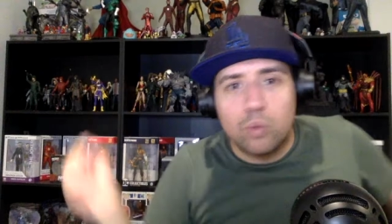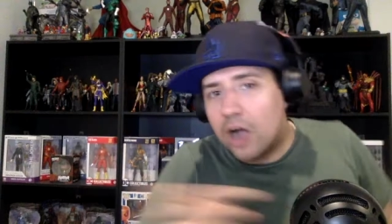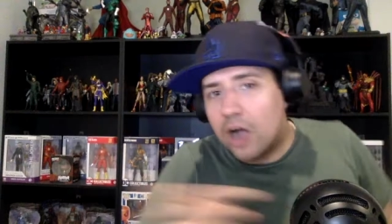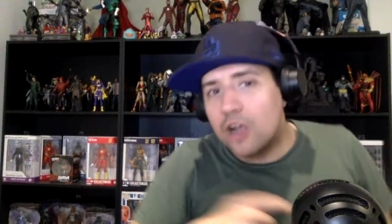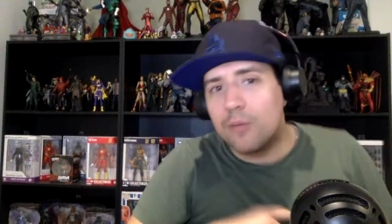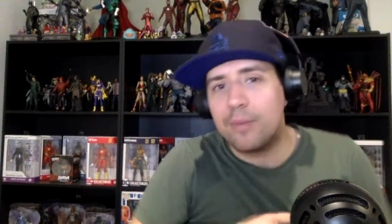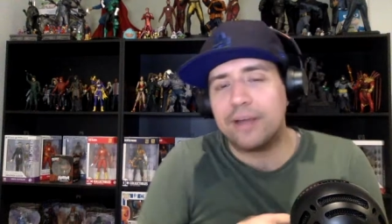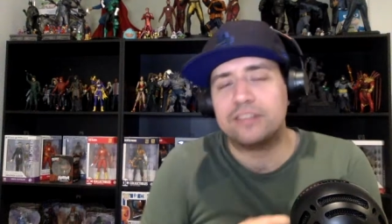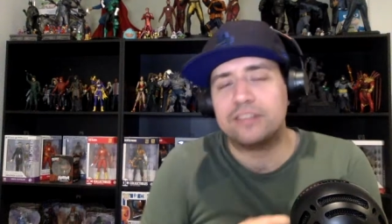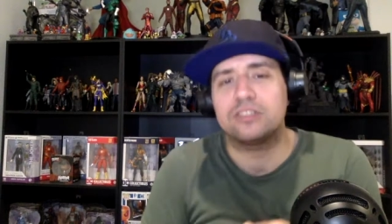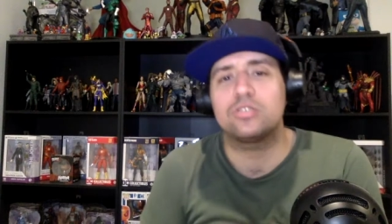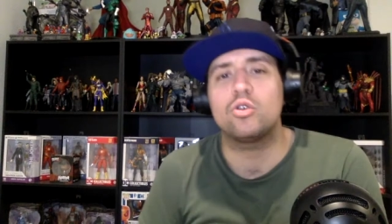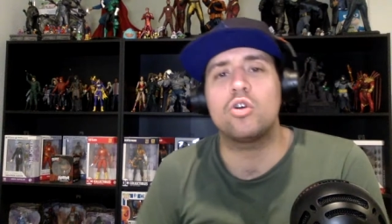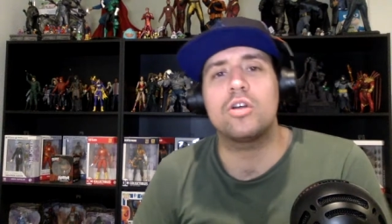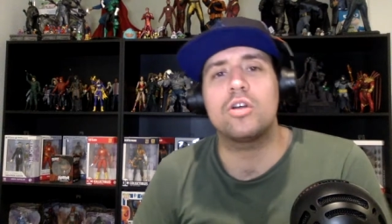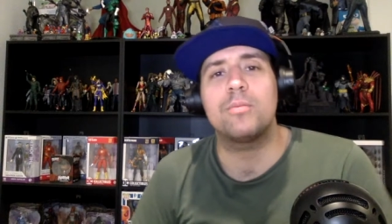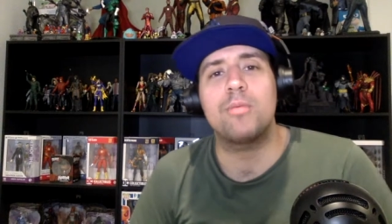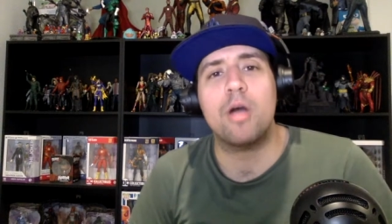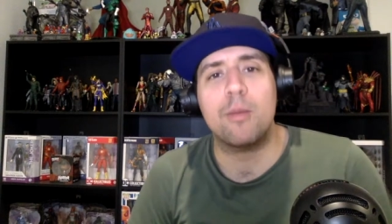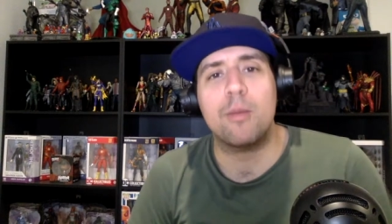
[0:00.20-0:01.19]
Welcome back to
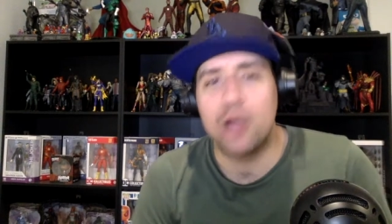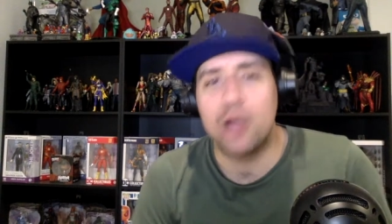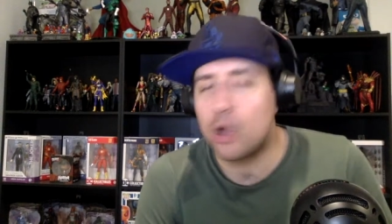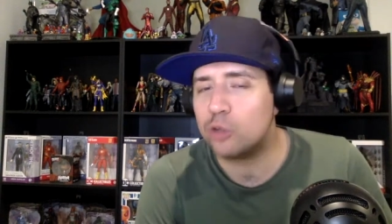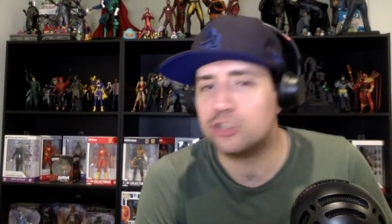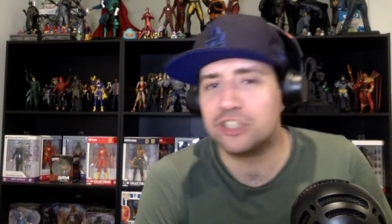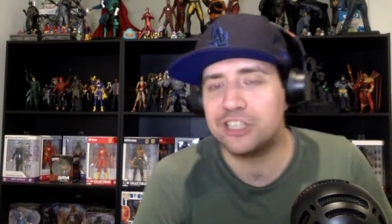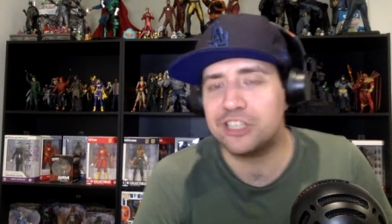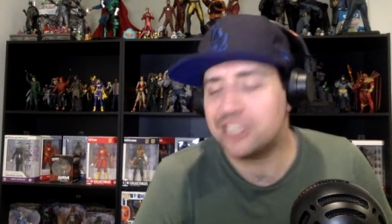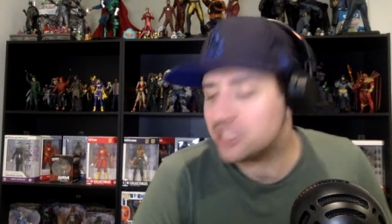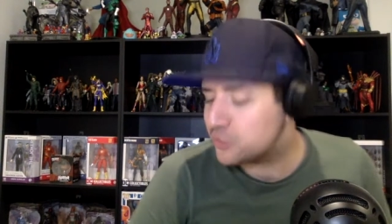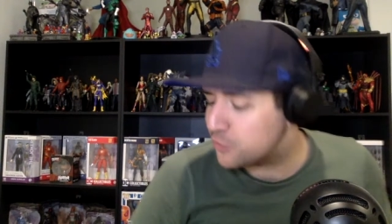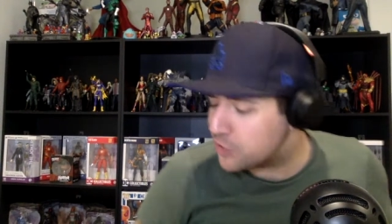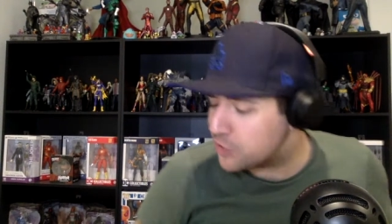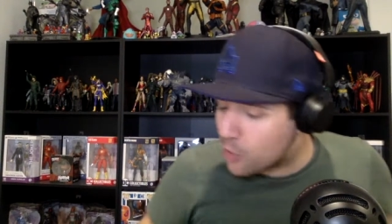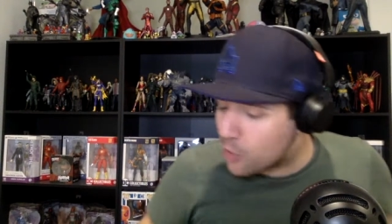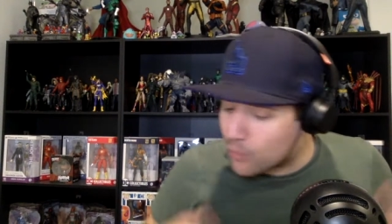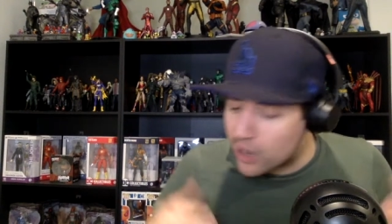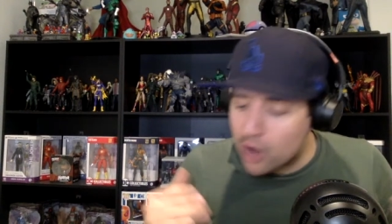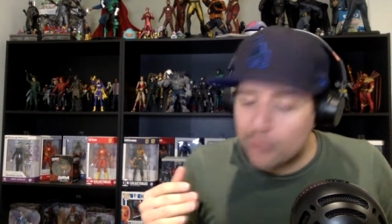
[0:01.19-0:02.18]
Talking Pop Culture. In this
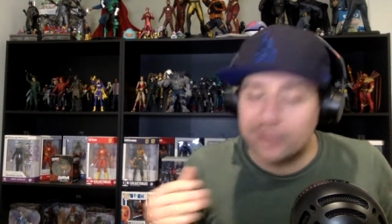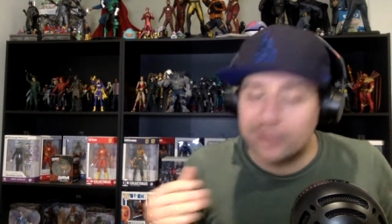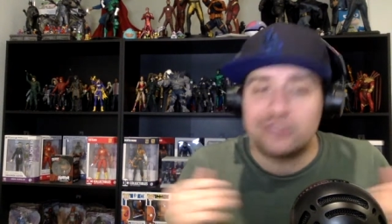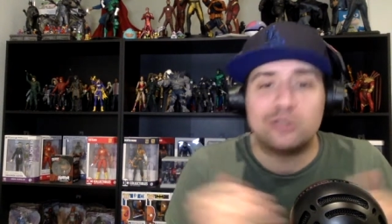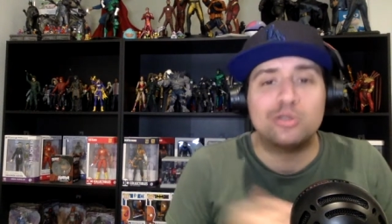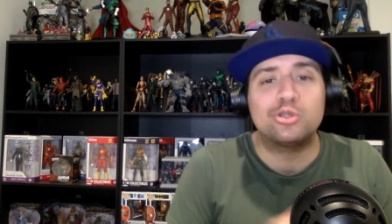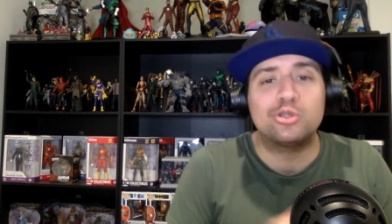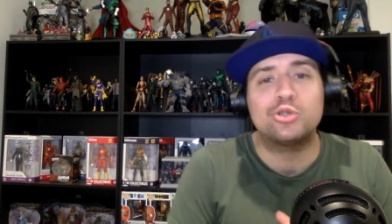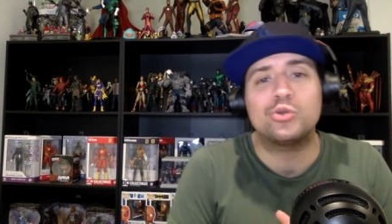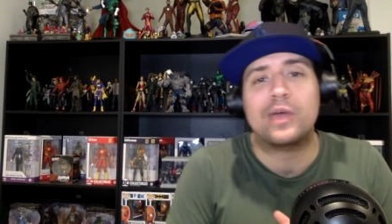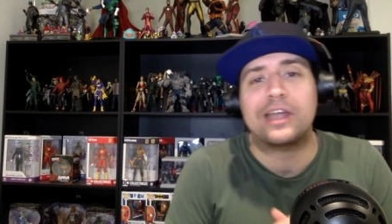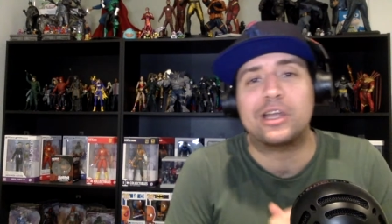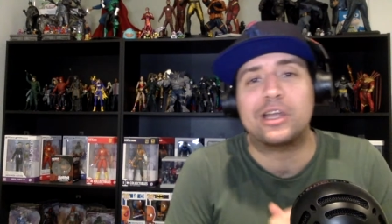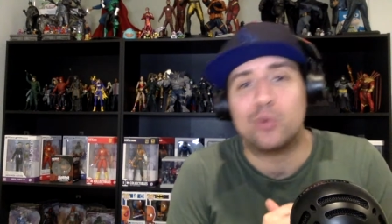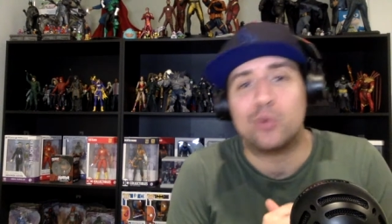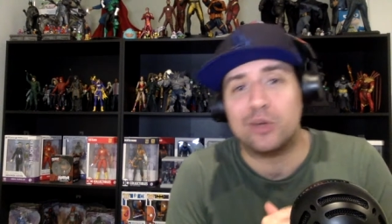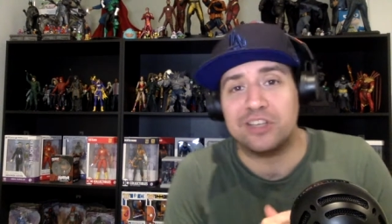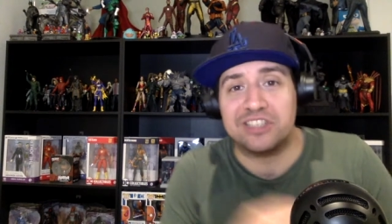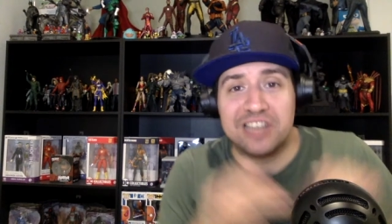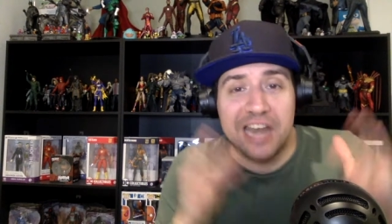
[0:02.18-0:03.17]
video, we're going to do a
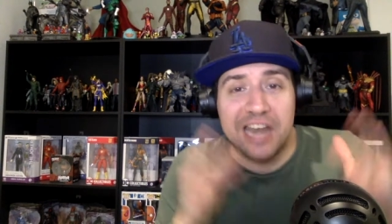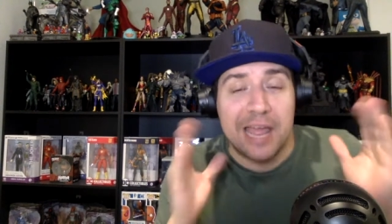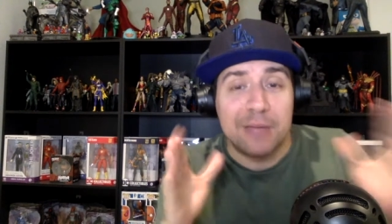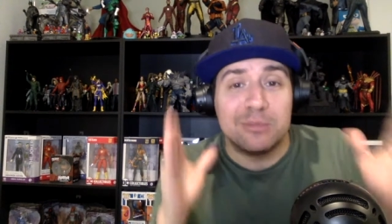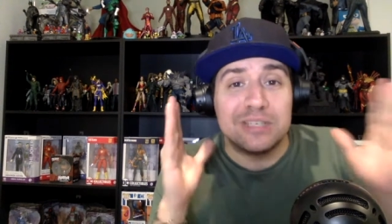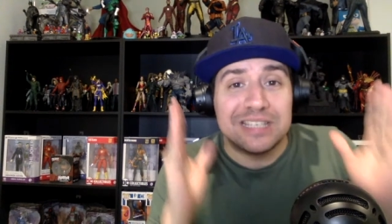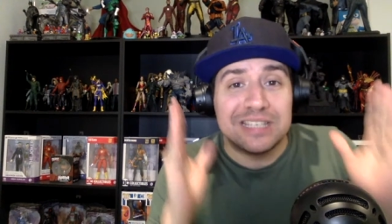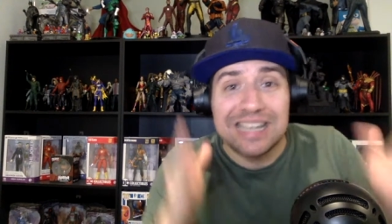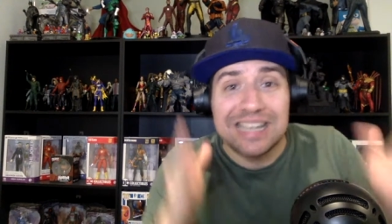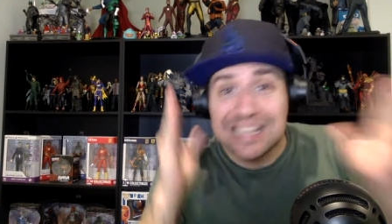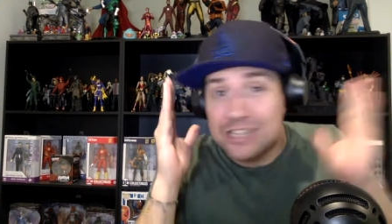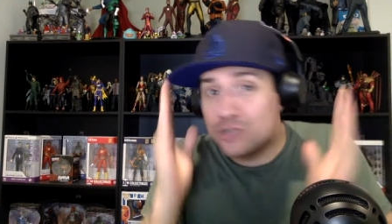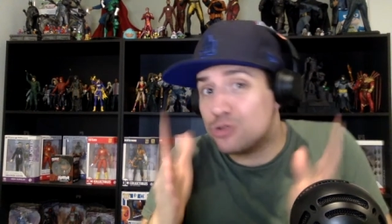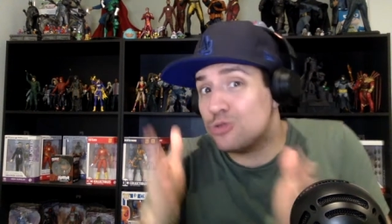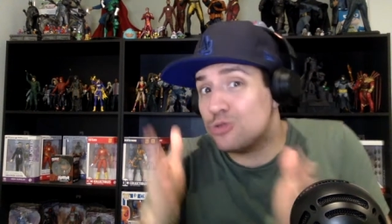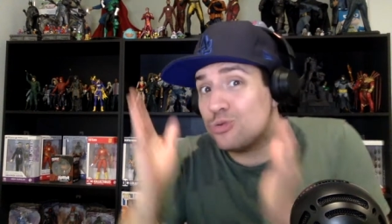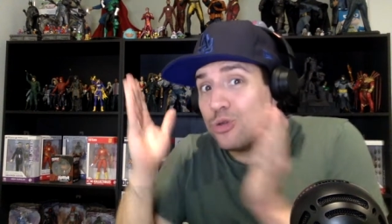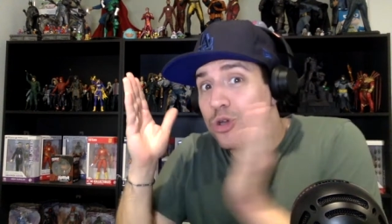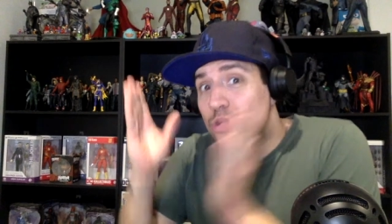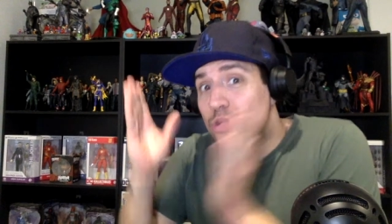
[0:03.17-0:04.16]
quiz, an
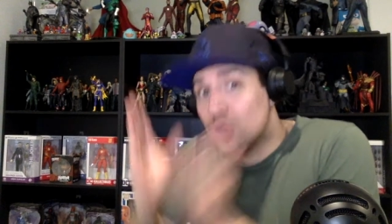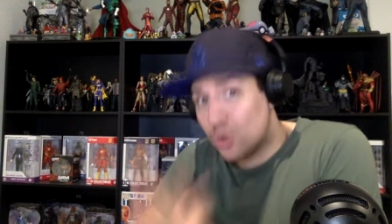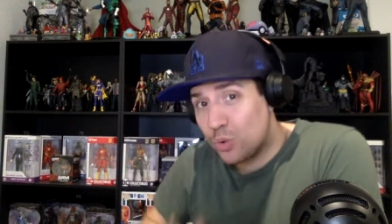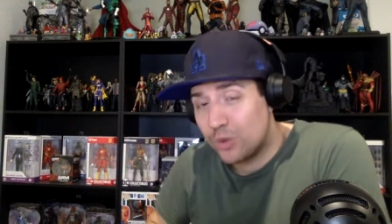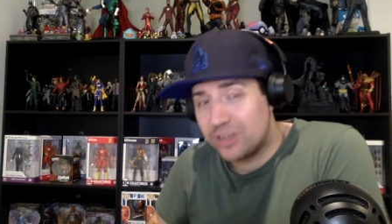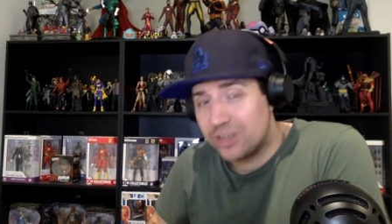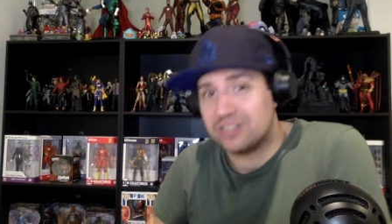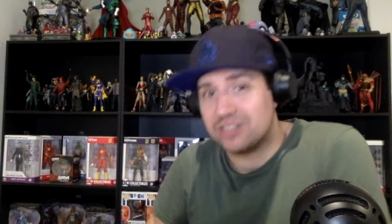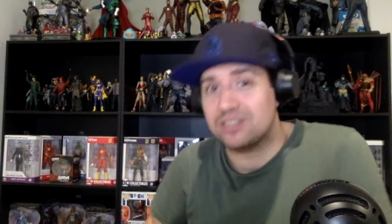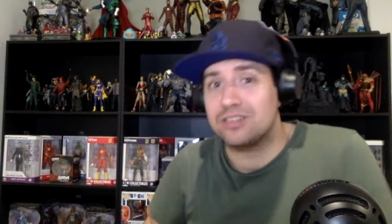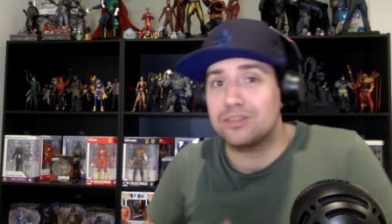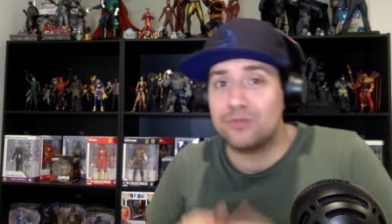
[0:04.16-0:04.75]
MCU quiz.